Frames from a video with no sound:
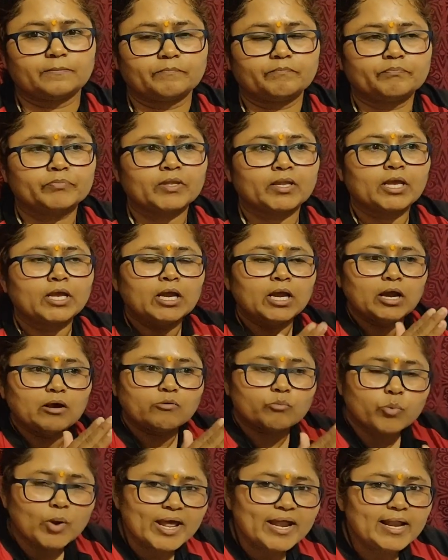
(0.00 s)
When
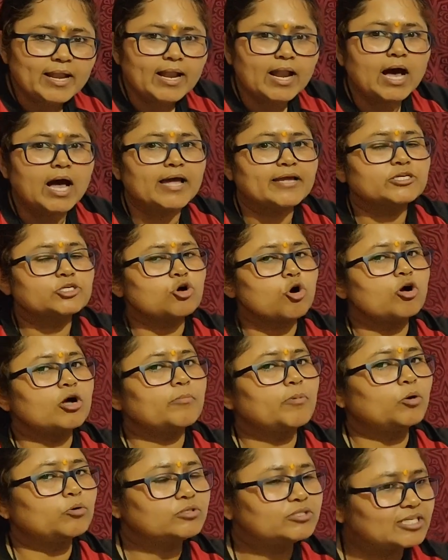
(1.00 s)
I talk about
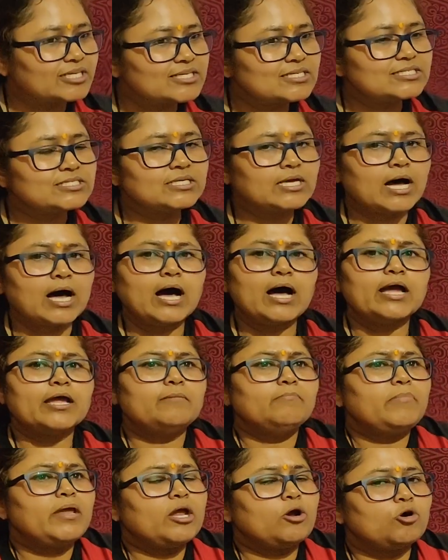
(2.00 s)
this, I may
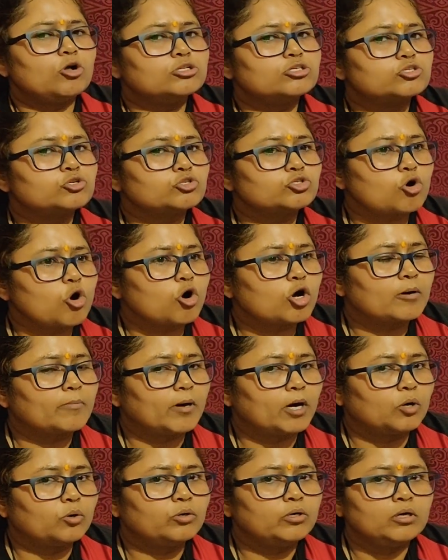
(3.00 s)
also talk about
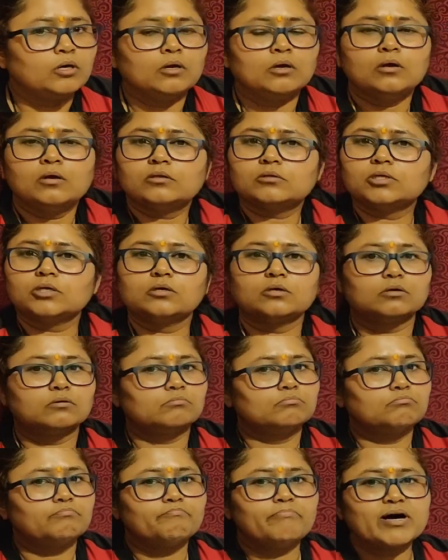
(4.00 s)
the
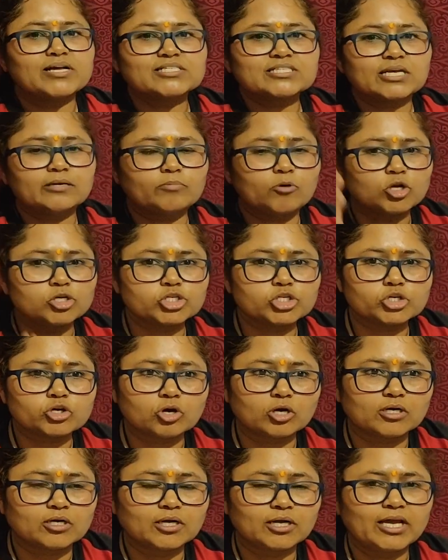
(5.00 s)
basketball shot. If
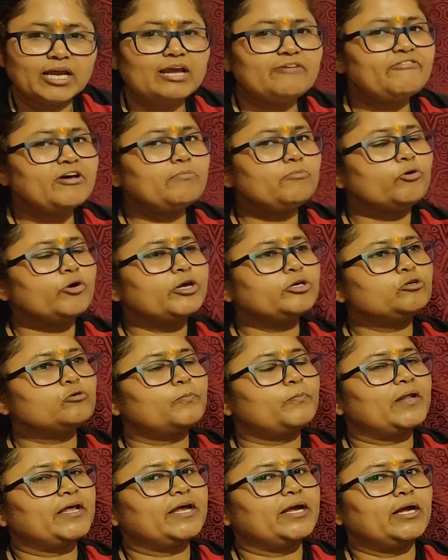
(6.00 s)
I'm going to play
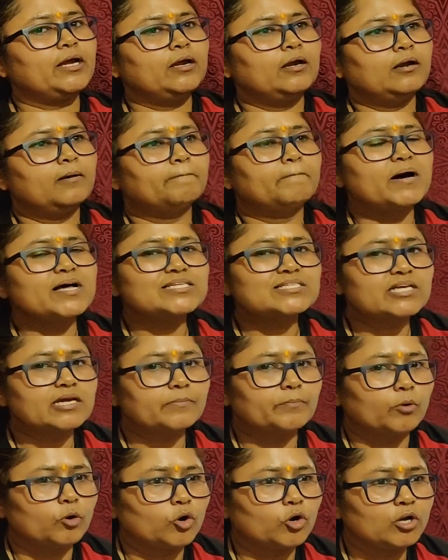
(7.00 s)
basketball
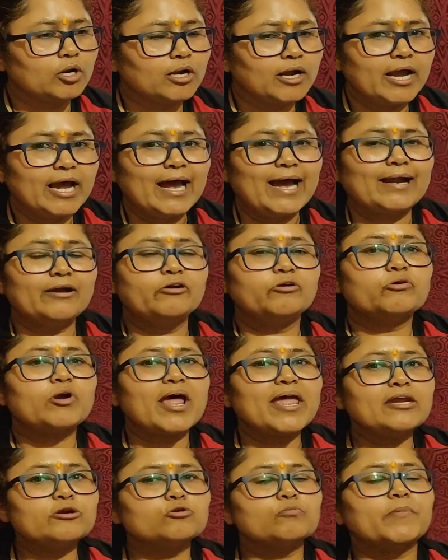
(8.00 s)
and trying to make a
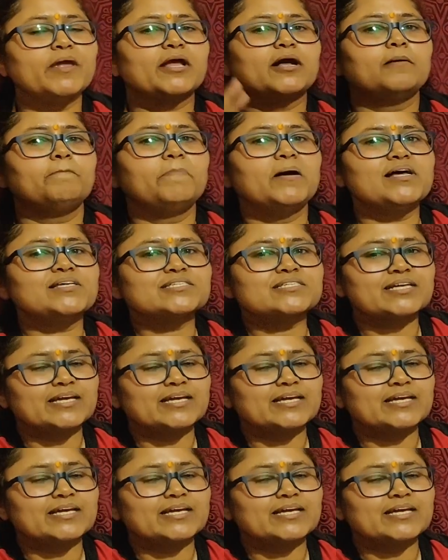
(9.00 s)
basket,